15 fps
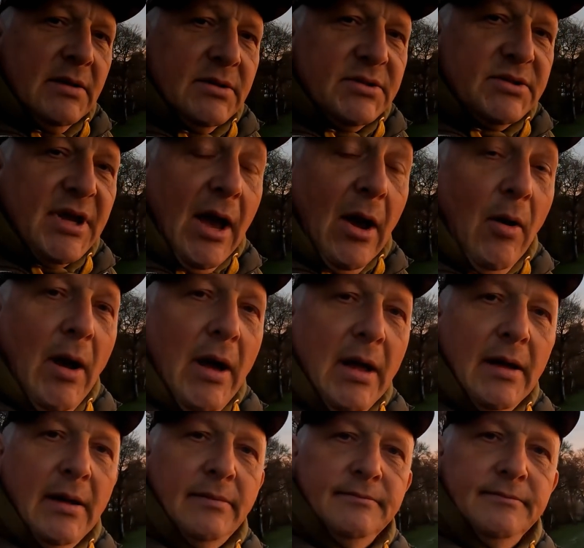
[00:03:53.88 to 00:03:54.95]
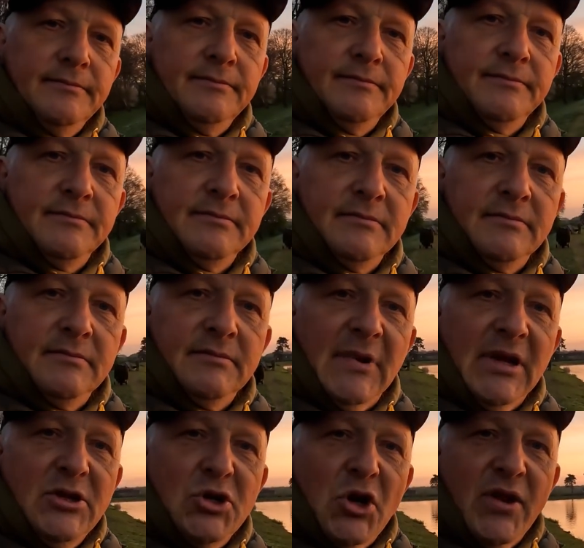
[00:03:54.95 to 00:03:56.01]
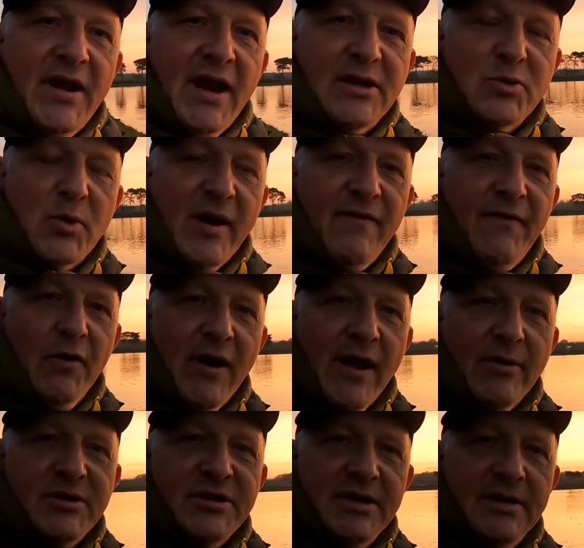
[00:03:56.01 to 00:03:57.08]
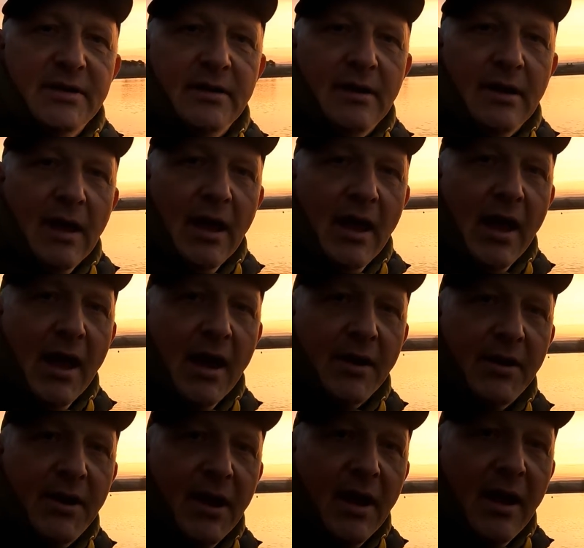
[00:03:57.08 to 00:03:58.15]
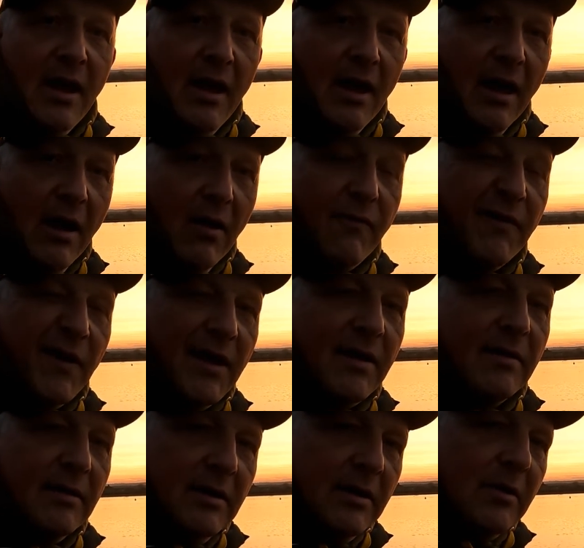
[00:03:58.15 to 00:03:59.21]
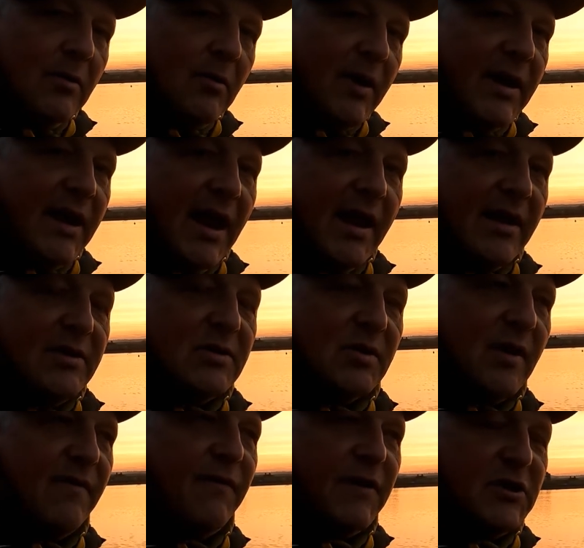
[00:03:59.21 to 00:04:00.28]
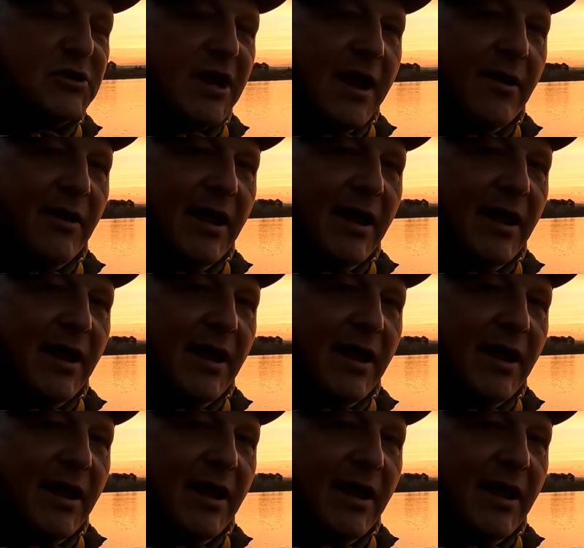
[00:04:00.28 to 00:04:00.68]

So enjoy the next 24 hours, and hopefully we can get into a fish down